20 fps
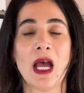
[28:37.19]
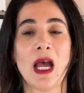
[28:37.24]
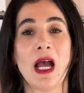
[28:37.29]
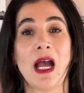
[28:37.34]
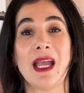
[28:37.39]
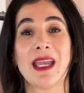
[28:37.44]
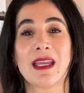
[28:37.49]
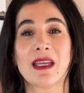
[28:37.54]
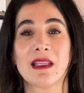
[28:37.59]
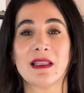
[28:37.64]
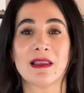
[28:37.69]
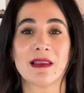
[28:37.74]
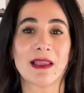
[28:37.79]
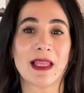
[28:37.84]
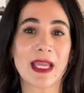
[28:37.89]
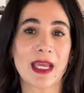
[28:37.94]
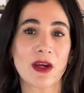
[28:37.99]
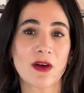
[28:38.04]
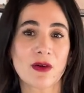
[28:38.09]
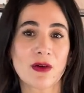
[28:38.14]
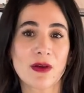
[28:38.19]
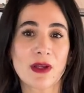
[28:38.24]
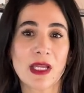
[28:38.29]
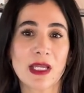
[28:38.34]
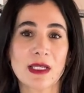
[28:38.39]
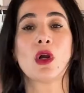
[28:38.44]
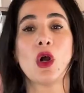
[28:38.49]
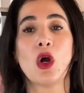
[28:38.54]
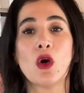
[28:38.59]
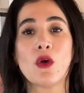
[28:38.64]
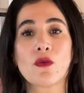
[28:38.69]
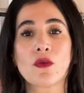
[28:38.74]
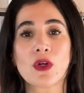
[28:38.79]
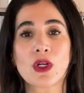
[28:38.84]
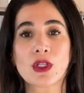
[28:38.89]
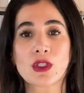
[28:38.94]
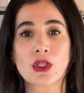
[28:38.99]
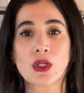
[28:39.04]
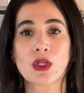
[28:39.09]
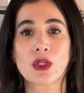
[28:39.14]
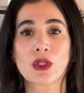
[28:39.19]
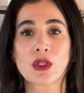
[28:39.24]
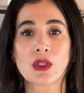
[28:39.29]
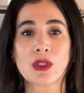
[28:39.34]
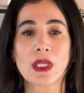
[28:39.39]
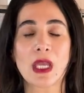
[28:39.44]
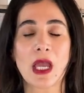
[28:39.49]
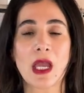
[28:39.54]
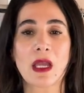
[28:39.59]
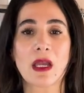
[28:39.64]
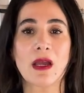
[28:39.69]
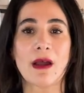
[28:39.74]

I could layer it over a turtleneck,